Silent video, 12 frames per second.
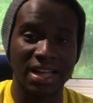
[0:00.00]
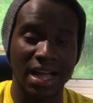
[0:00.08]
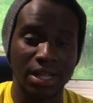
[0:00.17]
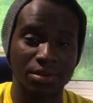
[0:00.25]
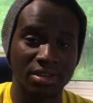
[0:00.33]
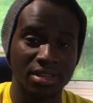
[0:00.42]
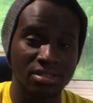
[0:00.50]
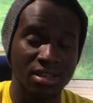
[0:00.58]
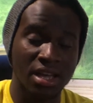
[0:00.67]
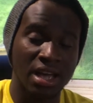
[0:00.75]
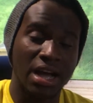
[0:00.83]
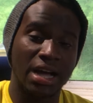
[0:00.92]
calories,
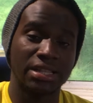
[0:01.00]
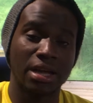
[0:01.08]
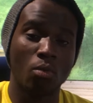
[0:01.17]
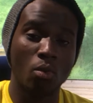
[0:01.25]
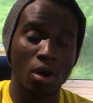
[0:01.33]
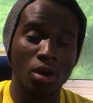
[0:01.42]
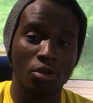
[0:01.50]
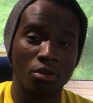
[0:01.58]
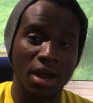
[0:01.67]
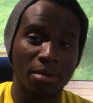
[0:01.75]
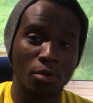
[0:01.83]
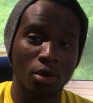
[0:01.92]
and 1
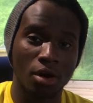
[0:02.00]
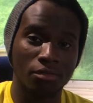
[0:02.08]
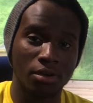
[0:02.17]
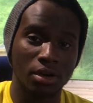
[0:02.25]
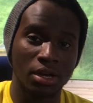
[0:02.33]
gram of